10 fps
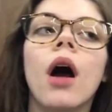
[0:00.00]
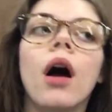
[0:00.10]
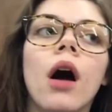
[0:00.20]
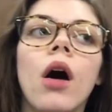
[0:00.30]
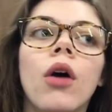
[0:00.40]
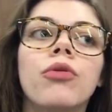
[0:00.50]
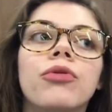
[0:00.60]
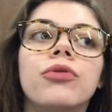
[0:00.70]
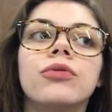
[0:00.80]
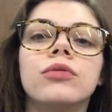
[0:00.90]
of
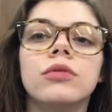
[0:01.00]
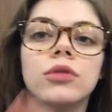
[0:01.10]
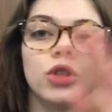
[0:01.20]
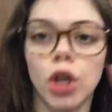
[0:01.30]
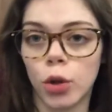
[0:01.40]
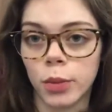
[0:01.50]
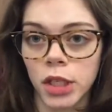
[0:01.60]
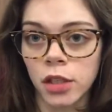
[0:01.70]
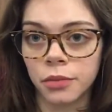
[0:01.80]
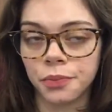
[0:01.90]
no
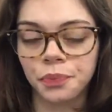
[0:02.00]
meat.